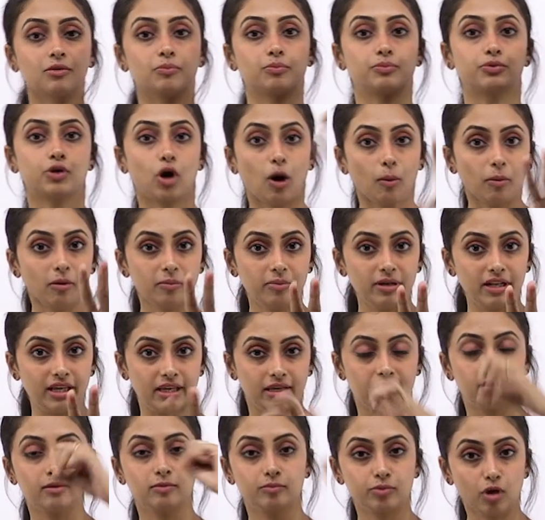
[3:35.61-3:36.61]

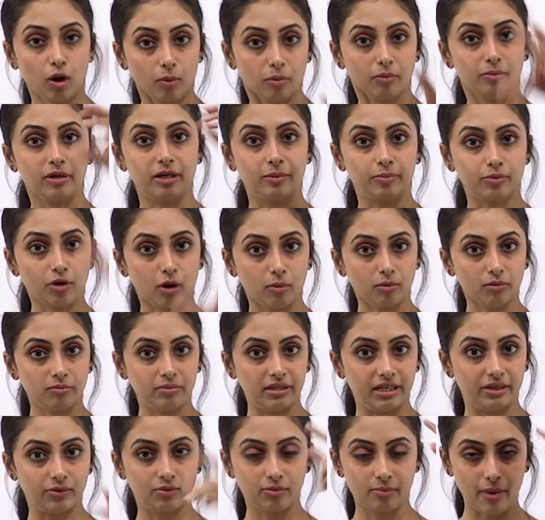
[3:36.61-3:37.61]
probably.
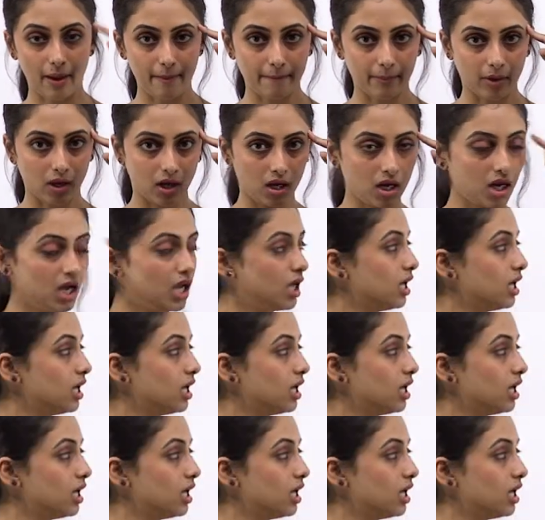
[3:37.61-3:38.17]
Probably, remember.